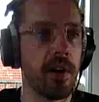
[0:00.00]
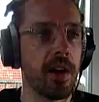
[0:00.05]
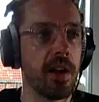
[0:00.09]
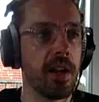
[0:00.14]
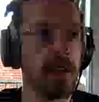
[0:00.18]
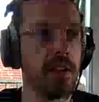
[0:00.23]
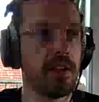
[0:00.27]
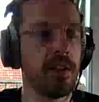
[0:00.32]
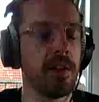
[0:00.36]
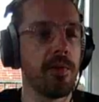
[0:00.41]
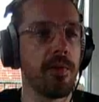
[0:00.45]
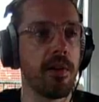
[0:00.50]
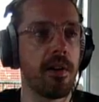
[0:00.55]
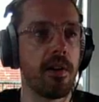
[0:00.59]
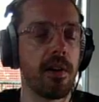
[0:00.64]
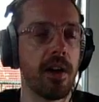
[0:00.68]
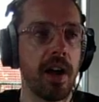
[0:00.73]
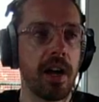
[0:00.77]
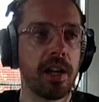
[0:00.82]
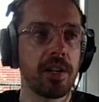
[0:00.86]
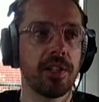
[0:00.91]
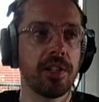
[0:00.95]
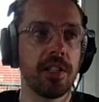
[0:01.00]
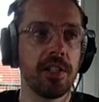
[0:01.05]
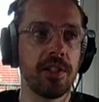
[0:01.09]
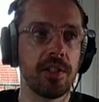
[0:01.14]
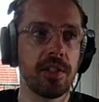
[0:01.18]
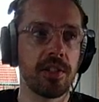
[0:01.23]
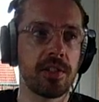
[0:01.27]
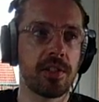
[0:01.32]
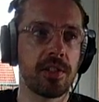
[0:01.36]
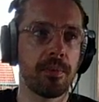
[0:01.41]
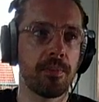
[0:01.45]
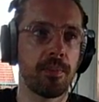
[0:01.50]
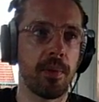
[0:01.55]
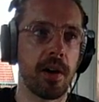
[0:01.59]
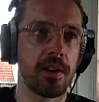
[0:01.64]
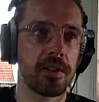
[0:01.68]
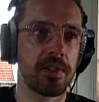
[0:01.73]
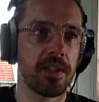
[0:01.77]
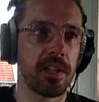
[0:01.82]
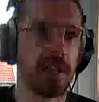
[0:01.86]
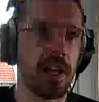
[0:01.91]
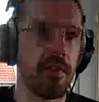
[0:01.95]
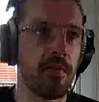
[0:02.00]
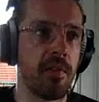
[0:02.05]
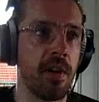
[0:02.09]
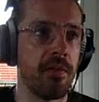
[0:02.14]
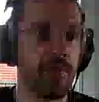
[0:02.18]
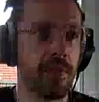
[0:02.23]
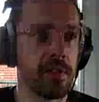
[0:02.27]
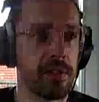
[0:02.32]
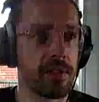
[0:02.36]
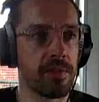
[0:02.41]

you are actually just passing that reference